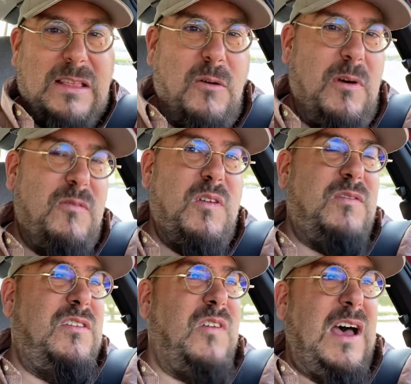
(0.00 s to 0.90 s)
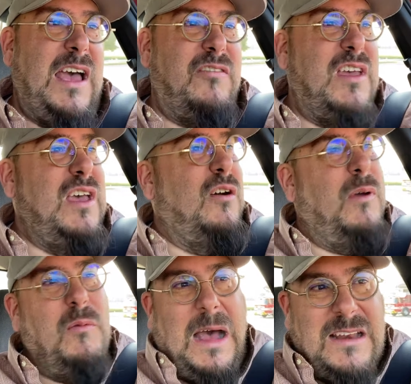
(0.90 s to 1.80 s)
the 155.
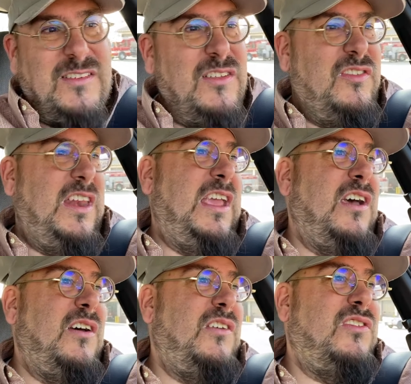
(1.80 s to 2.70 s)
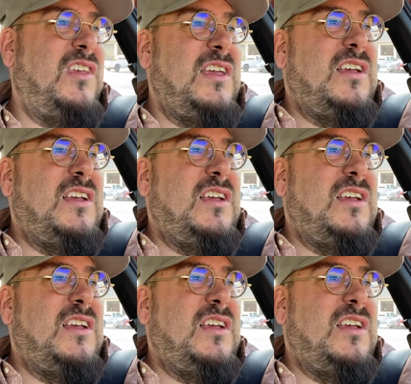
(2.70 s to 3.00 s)
We watched the videos.